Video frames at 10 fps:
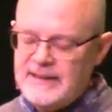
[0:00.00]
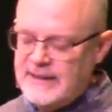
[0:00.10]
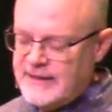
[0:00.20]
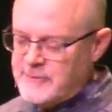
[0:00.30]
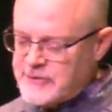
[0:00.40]

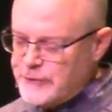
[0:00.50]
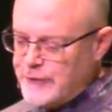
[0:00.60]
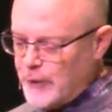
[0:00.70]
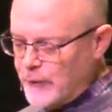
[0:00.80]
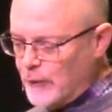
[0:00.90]
And it was
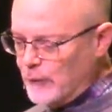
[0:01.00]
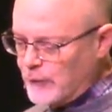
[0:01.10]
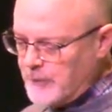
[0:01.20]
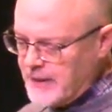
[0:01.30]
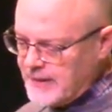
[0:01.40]
fearful
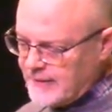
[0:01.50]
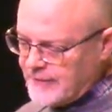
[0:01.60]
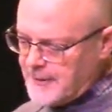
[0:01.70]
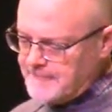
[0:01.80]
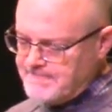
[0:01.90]
for many of
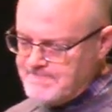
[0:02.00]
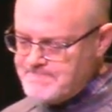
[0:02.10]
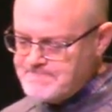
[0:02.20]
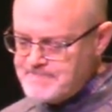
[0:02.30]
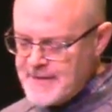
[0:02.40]
them.
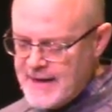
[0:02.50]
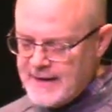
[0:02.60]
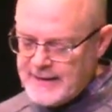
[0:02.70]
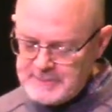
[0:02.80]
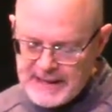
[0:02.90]

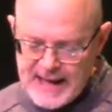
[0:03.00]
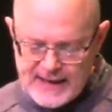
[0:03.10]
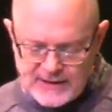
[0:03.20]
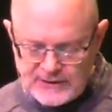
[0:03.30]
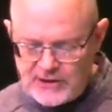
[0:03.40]
It
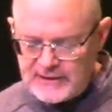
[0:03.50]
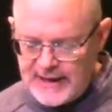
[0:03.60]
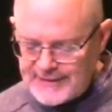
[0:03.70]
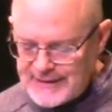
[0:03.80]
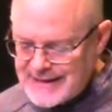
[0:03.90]
began to look
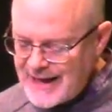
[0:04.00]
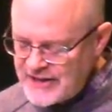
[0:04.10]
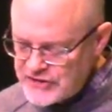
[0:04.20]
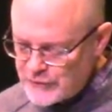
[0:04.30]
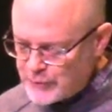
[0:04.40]
like the
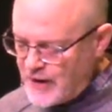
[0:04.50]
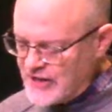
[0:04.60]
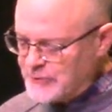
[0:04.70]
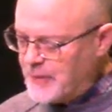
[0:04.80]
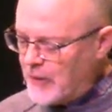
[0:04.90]
days of
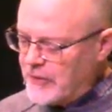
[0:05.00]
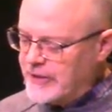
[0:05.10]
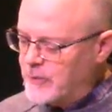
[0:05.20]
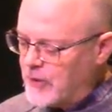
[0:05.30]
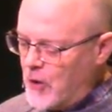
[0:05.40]

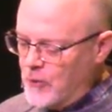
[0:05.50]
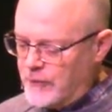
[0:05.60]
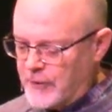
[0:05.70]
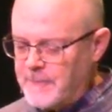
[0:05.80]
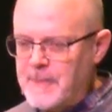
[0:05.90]
prosperity were
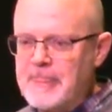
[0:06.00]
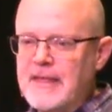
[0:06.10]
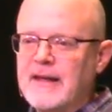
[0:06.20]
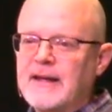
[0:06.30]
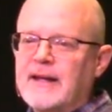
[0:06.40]
over,
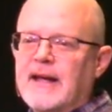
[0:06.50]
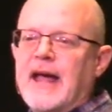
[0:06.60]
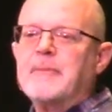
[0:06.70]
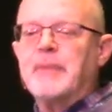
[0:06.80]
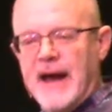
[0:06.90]

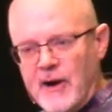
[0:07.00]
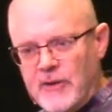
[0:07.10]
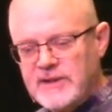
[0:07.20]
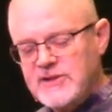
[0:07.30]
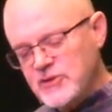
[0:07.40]
and
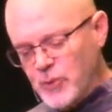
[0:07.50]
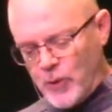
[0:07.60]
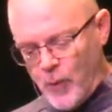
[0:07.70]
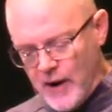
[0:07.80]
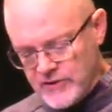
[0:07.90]
parents
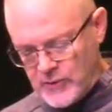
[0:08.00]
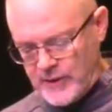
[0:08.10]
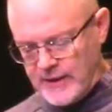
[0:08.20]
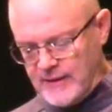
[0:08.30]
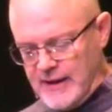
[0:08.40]
were
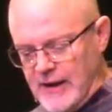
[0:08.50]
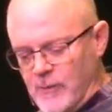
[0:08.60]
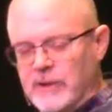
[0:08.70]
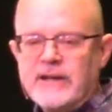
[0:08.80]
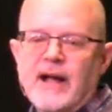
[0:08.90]
wondering
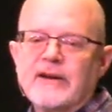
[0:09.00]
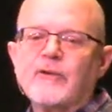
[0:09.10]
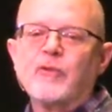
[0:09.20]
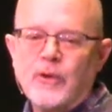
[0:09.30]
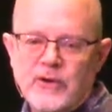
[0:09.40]
what kind
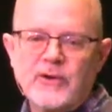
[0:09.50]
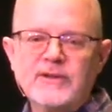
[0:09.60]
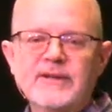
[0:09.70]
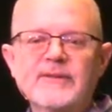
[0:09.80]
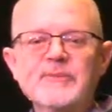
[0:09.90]
of
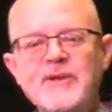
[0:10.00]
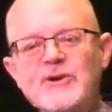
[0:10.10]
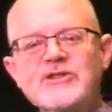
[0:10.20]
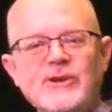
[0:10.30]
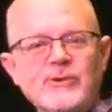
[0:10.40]
world their
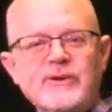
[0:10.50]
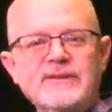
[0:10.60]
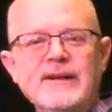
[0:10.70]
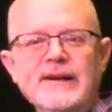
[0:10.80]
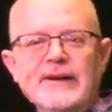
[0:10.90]

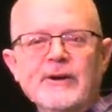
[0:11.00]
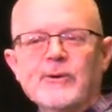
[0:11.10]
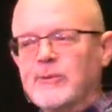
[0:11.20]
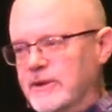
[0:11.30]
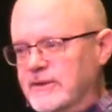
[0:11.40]
children
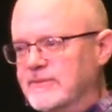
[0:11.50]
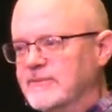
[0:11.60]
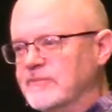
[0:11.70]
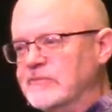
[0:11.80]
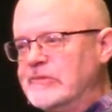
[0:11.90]
would
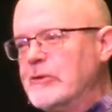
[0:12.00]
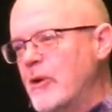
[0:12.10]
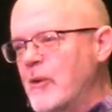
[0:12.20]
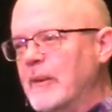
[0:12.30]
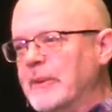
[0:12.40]

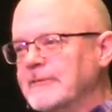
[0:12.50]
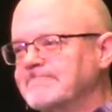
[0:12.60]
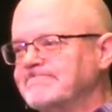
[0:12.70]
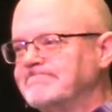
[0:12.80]
grow up in.